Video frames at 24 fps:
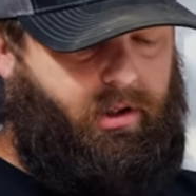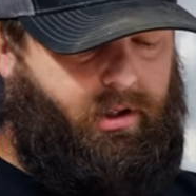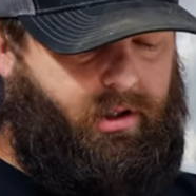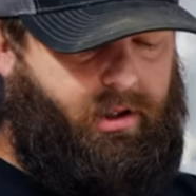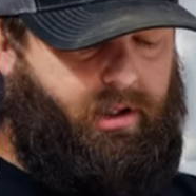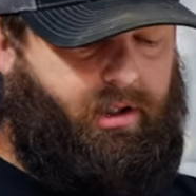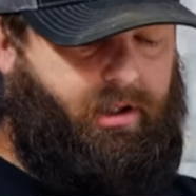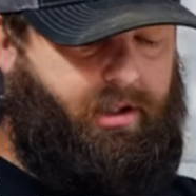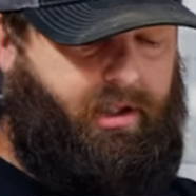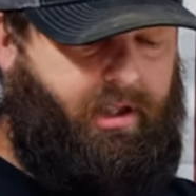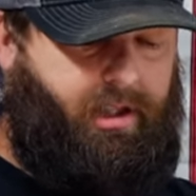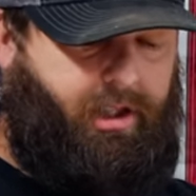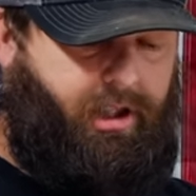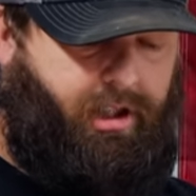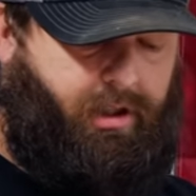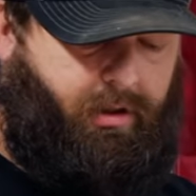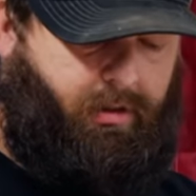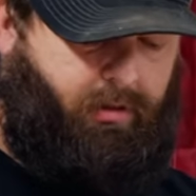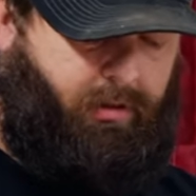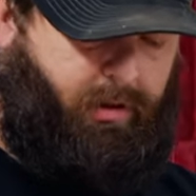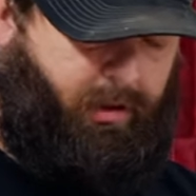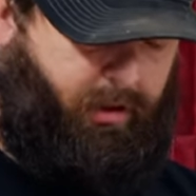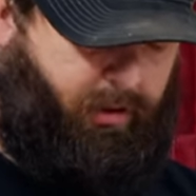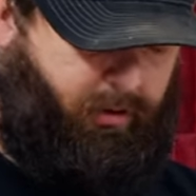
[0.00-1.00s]

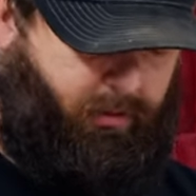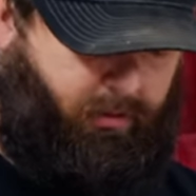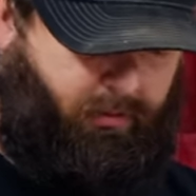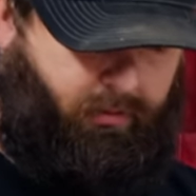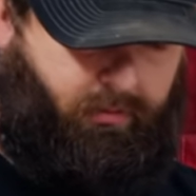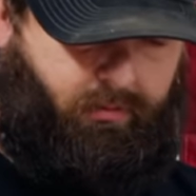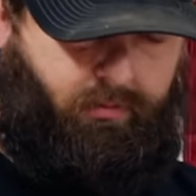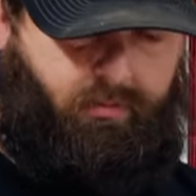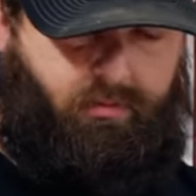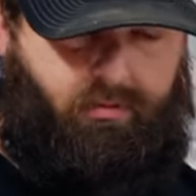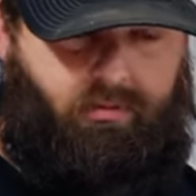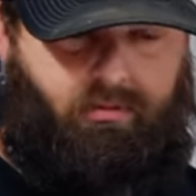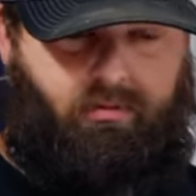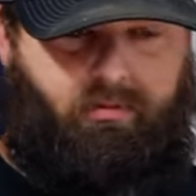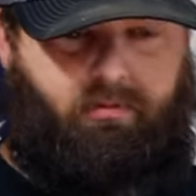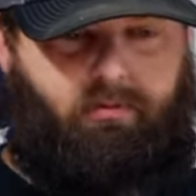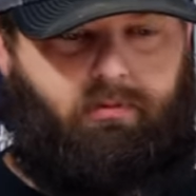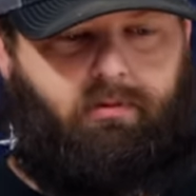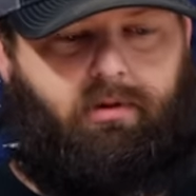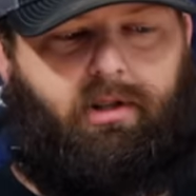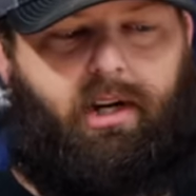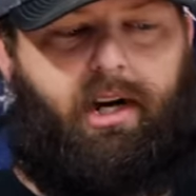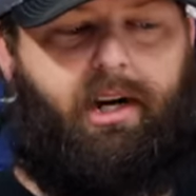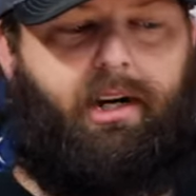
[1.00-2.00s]
continue to
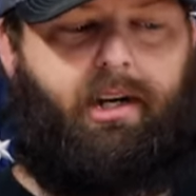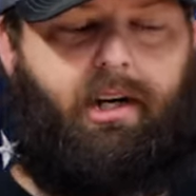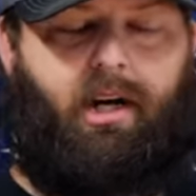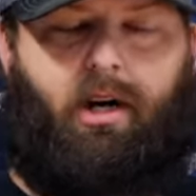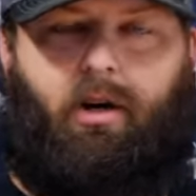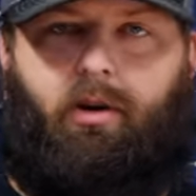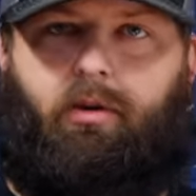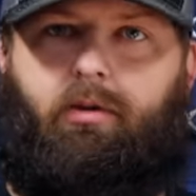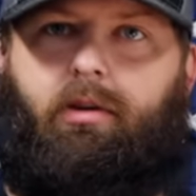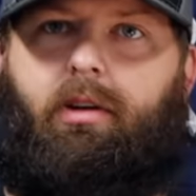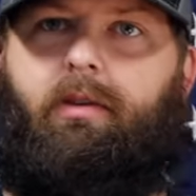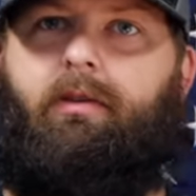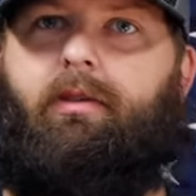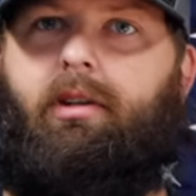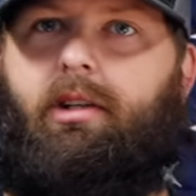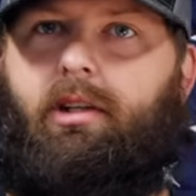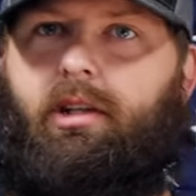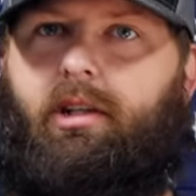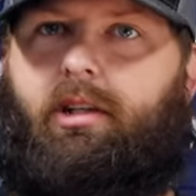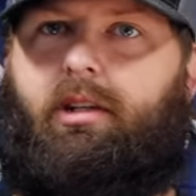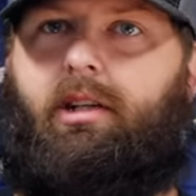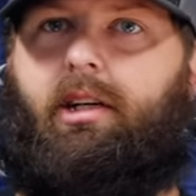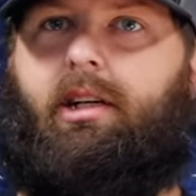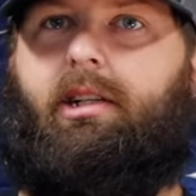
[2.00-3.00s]
take note of the
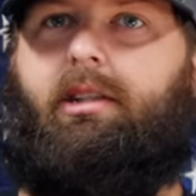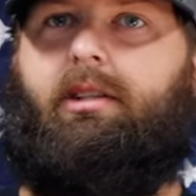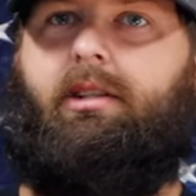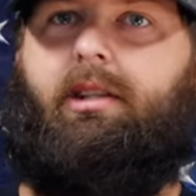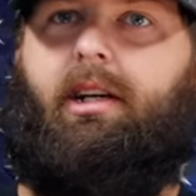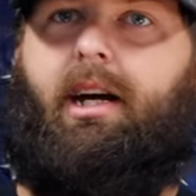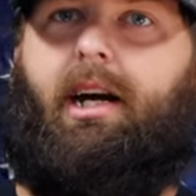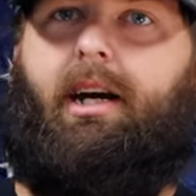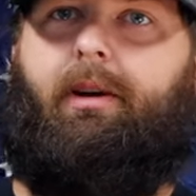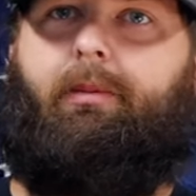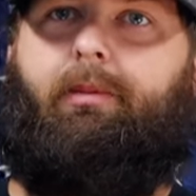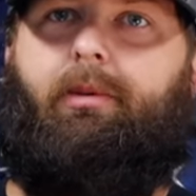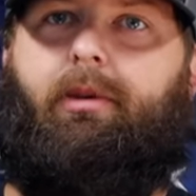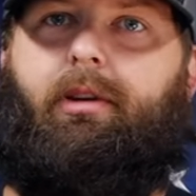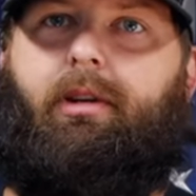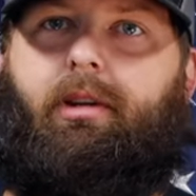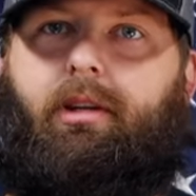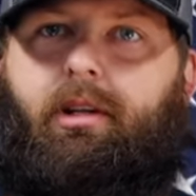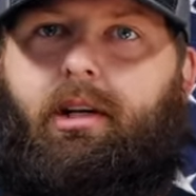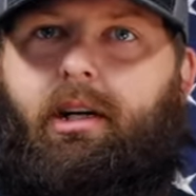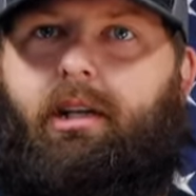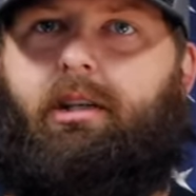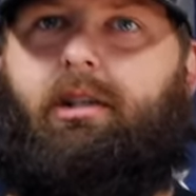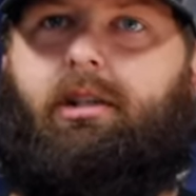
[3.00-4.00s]
good things that happen
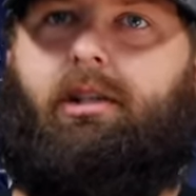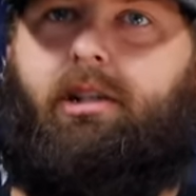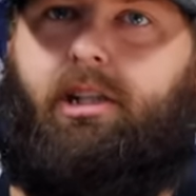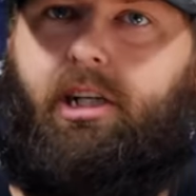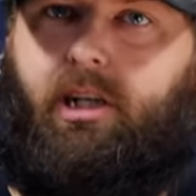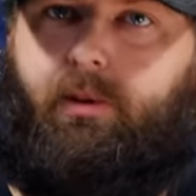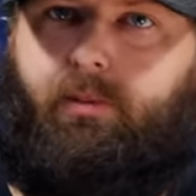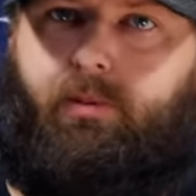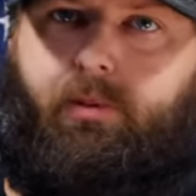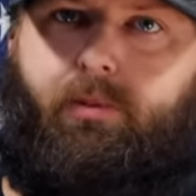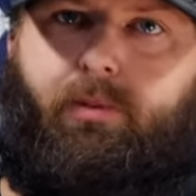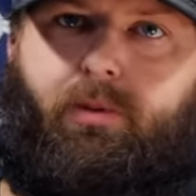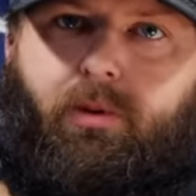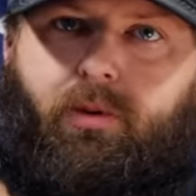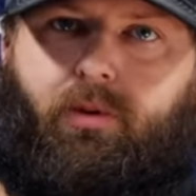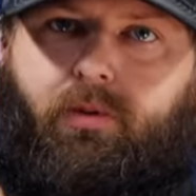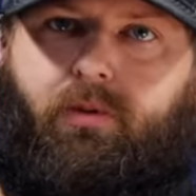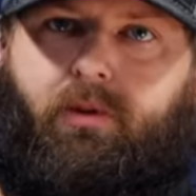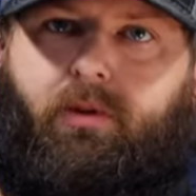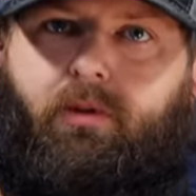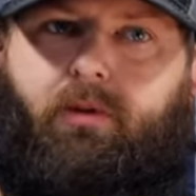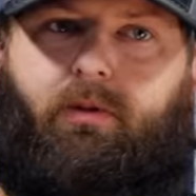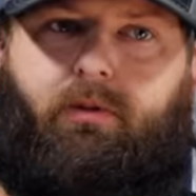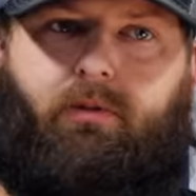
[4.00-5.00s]
and just keep
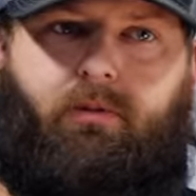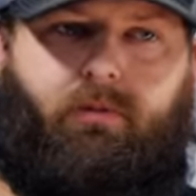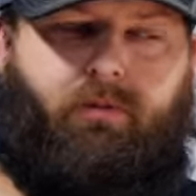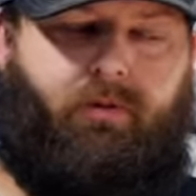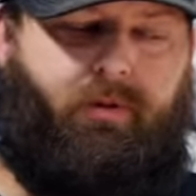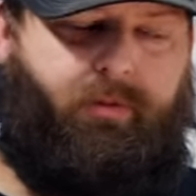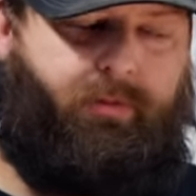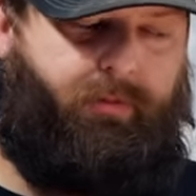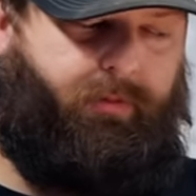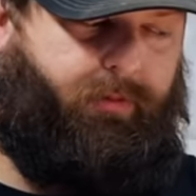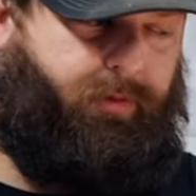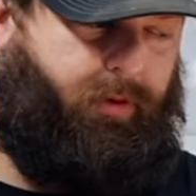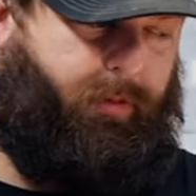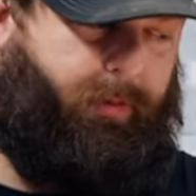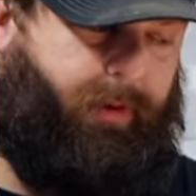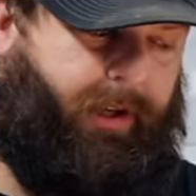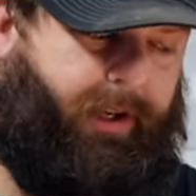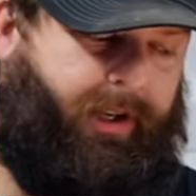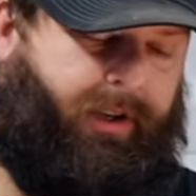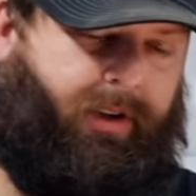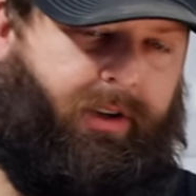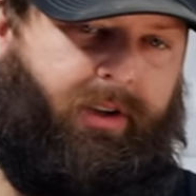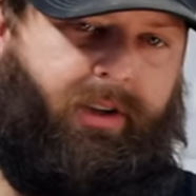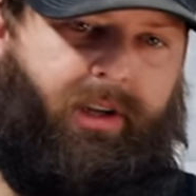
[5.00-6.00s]
improving from, from
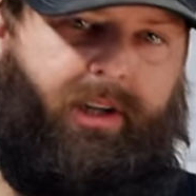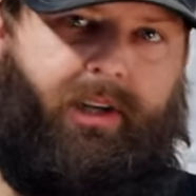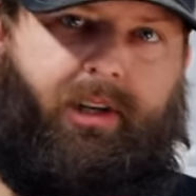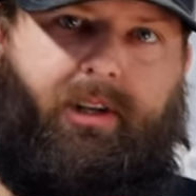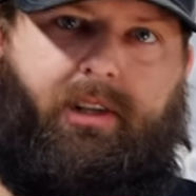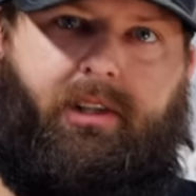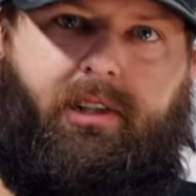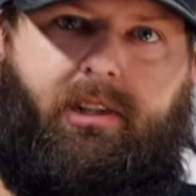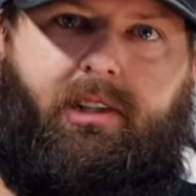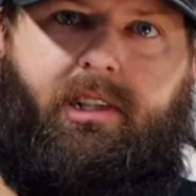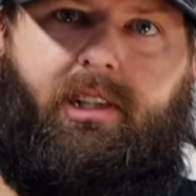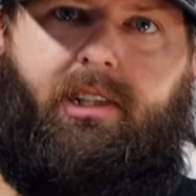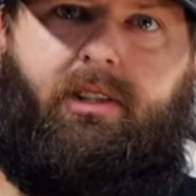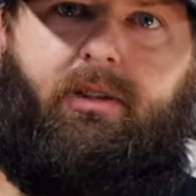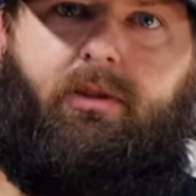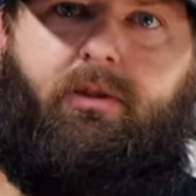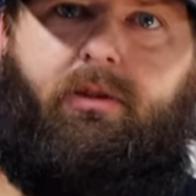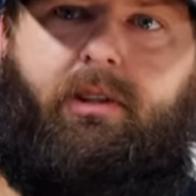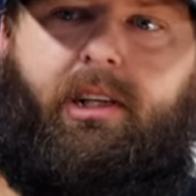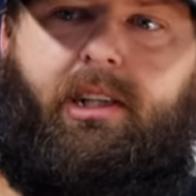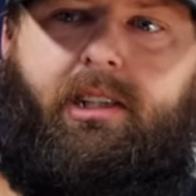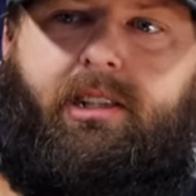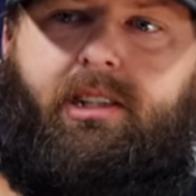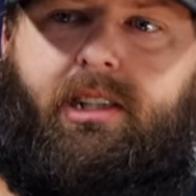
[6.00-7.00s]
here to there because that's
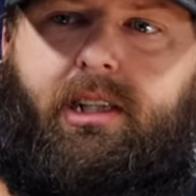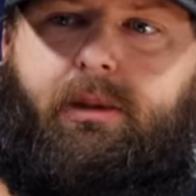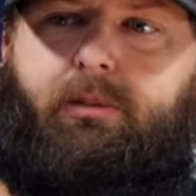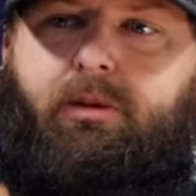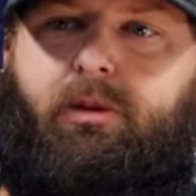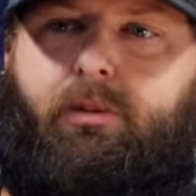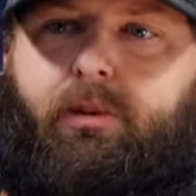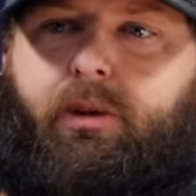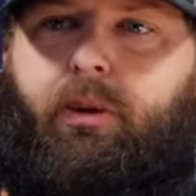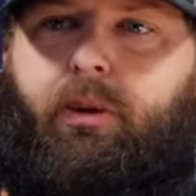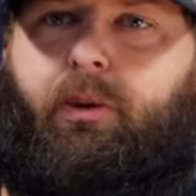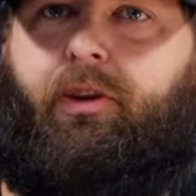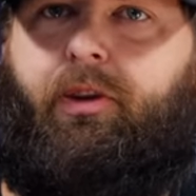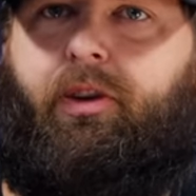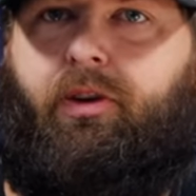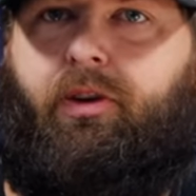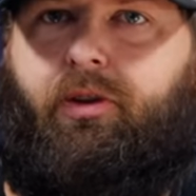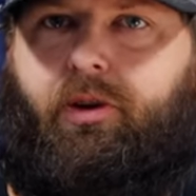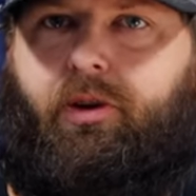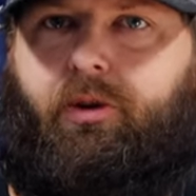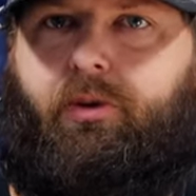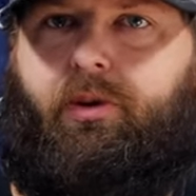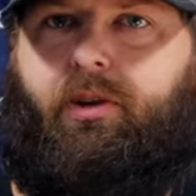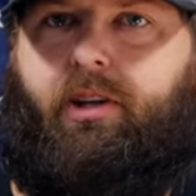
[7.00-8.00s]
that seems to be what they're
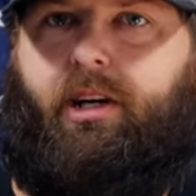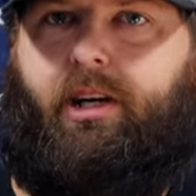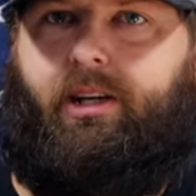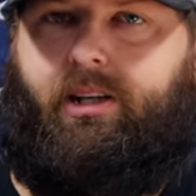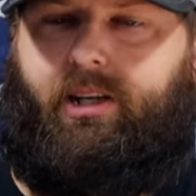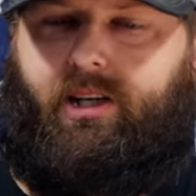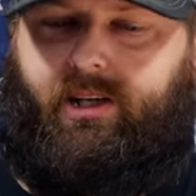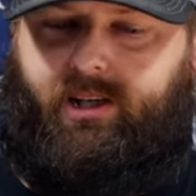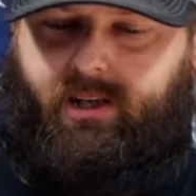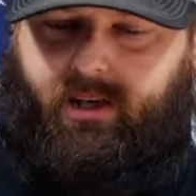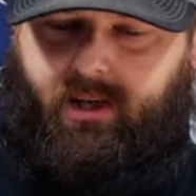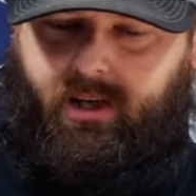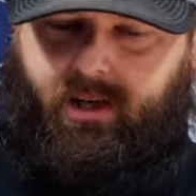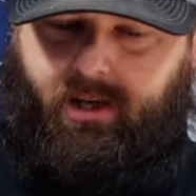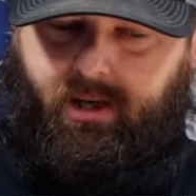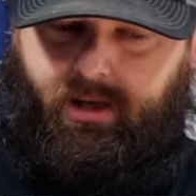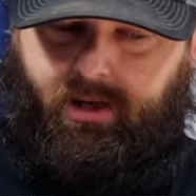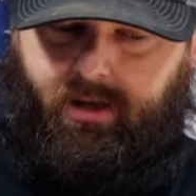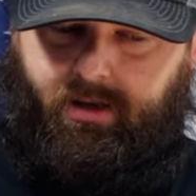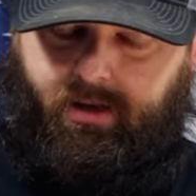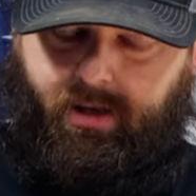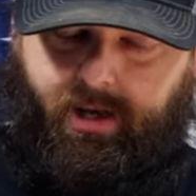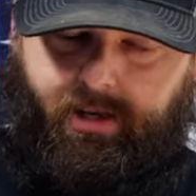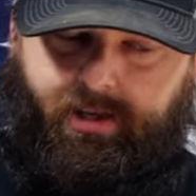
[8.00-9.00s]
doing. They take yeah.
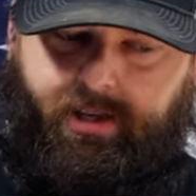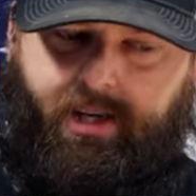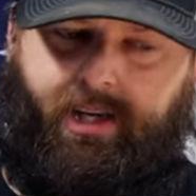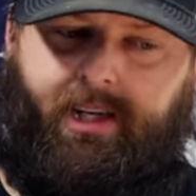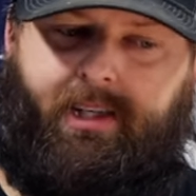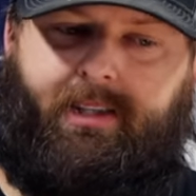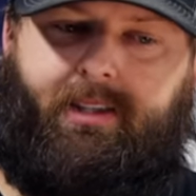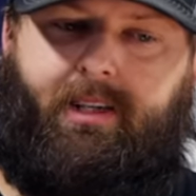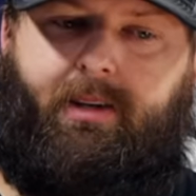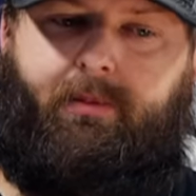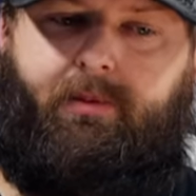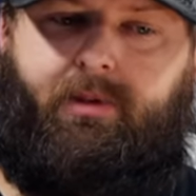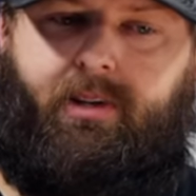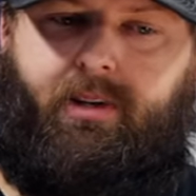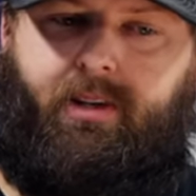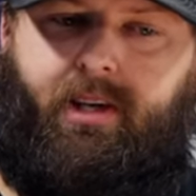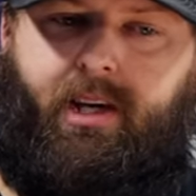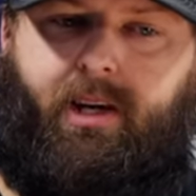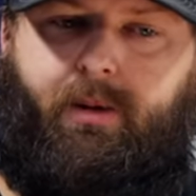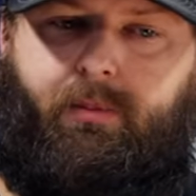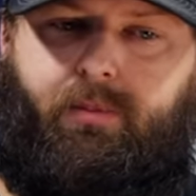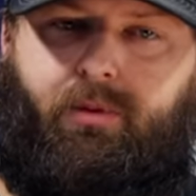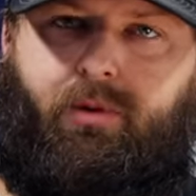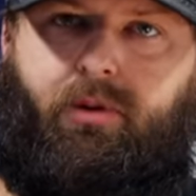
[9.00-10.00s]
they take something,
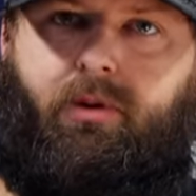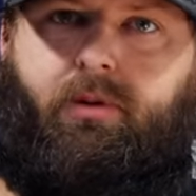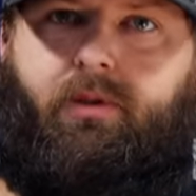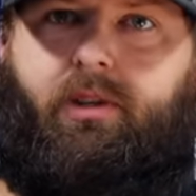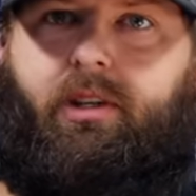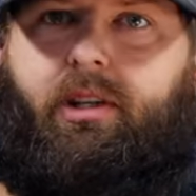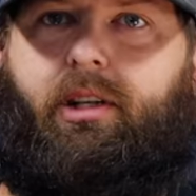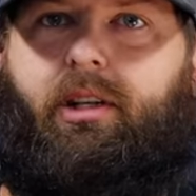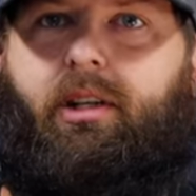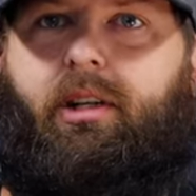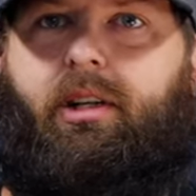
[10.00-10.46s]
they improve it,